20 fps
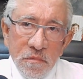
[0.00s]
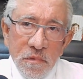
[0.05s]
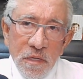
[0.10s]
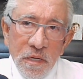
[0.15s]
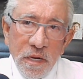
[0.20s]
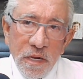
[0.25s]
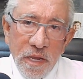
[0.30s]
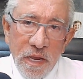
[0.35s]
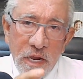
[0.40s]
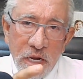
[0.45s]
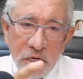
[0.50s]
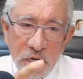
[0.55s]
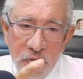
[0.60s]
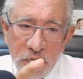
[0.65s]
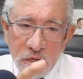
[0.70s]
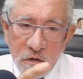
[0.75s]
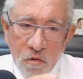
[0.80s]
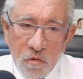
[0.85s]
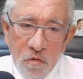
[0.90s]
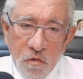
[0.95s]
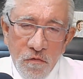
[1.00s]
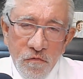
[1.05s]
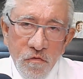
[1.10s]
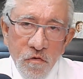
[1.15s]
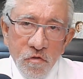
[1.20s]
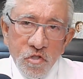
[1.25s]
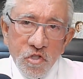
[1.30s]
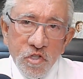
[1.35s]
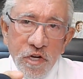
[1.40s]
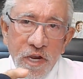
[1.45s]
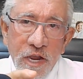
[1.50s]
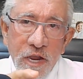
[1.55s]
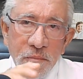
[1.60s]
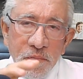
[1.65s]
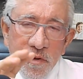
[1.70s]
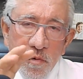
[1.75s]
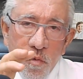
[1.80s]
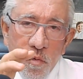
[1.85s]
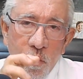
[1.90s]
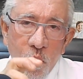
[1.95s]
again an oval
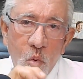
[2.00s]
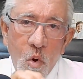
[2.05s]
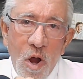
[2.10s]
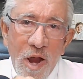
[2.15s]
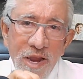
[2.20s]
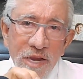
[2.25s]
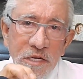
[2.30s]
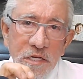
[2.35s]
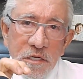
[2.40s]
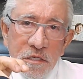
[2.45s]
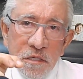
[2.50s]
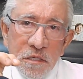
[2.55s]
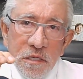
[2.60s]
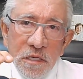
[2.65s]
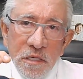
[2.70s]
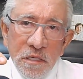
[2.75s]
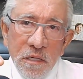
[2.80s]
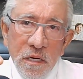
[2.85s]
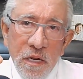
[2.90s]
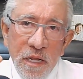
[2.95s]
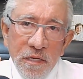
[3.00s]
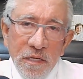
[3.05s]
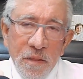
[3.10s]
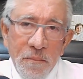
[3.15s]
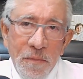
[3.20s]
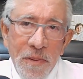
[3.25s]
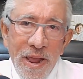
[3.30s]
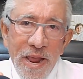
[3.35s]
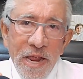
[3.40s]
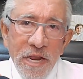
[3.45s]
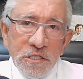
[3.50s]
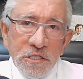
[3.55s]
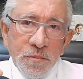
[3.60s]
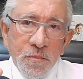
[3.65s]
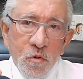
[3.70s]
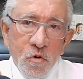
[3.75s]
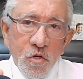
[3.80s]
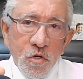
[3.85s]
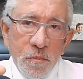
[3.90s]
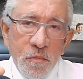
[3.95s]
shaped, wider at the base
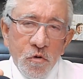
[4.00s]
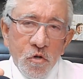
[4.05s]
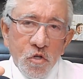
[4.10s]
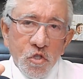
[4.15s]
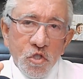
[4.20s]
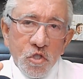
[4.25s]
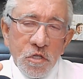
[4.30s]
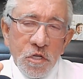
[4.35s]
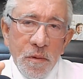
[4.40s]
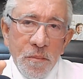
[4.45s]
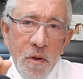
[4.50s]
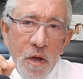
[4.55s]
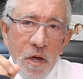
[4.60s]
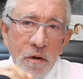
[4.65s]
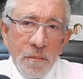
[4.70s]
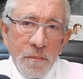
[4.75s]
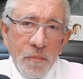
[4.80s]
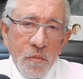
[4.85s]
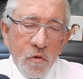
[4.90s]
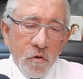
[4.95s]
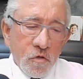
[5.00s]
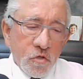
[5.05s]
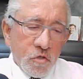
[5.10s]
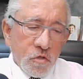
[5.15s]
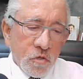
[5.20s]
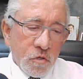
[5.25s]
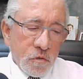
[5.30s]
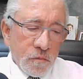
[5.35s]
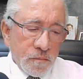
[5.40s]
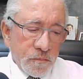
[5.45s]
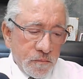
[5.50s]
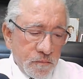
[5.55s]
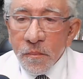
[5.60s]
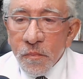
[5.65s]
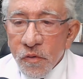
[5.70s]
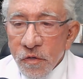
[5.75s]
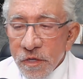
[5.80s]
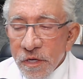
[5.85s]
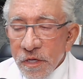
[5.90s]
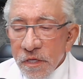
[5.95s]
portion, the bottom portion.
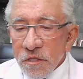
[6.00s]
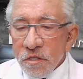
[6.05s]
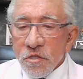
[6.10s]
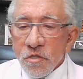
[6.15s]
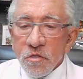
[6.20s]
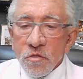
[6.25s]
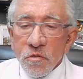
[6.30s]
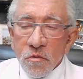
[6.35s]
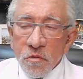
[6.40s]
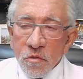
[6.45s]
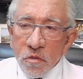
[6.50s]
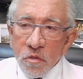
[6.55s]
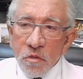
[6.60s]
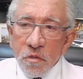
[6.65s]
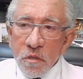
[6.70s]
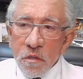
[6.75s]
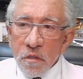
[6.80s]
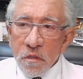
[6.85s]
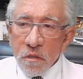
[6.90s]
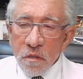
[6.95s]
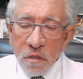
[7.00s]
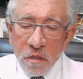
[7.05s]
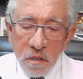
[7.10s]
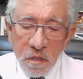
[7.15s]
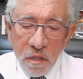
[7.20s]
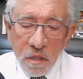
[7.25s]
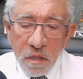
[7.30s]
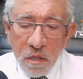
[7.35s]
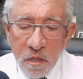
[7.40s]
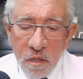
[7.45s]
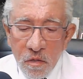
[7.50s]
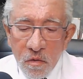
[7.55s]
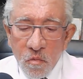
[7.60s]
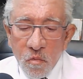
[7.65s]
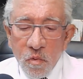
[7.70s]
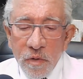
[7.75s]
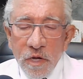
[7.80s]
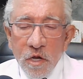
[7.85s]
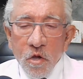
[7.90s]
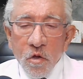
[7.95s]
Pretty soon,
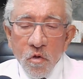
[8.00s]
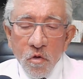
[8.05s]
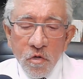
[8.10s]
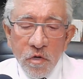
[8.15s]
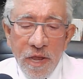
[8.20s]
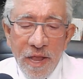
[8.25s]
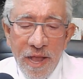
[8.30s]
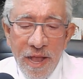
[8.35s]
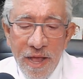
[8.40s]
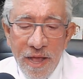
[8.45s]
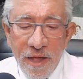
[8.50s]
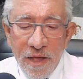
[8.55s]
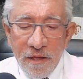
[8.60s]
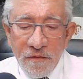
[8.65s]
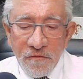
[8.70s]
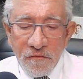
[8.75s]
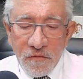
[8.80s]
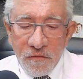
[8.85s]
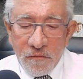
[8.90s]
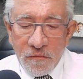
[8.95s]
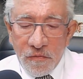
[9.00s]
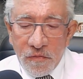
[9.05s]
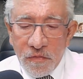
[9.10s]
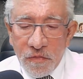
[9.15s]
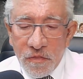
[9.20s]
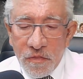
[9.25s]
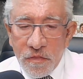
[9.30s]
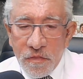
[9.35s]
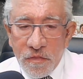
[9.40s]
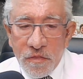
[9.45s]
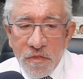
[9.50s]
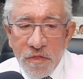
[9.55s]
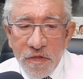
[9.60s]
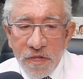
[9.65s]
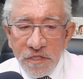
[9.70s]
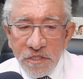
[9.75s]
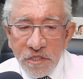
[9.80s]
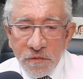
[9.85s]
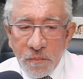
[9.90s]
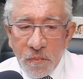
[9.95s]
we're going to have
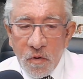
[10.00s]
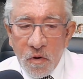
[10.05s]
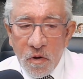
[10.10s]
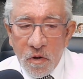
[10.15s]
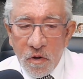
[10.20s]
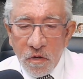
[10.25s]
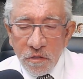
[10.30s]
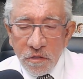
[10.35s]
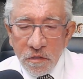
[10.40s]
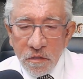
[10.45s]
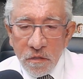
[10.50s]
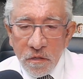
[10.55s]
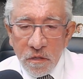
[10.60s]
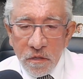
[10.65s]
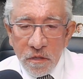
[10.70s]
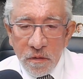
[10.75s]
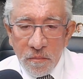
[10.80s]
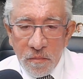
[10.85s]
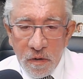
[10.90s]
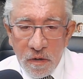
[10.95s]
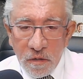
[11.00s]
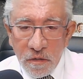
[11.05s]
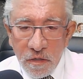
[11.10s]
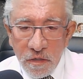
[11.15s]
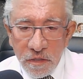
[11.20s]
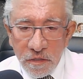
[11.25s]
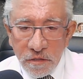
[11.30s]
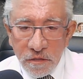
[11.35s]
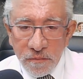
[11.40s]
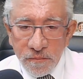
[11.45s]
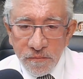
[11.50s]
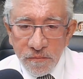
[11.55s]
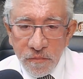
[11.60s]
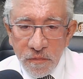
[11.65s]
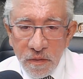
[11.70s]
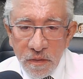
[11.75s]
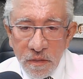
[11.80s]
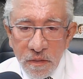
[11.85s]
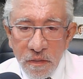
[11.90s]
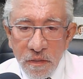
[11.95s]
this part on the market
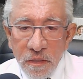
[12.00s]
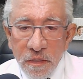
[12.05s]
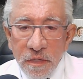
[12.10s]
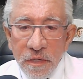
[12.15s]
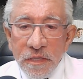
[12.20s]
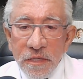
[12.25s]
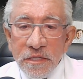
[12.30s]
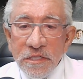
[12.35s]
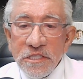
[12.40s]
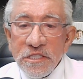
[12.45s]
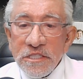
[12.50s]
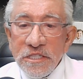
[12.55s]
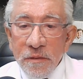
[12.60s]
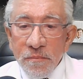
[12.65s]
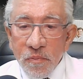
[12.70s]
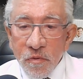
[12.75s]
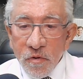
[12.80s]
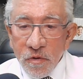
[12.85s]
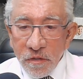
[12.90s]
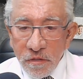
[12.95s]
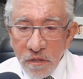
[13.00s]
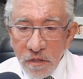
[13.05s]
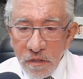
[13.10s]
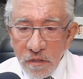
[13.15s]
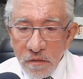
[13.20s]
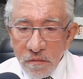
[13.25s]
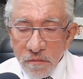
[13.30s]
separately,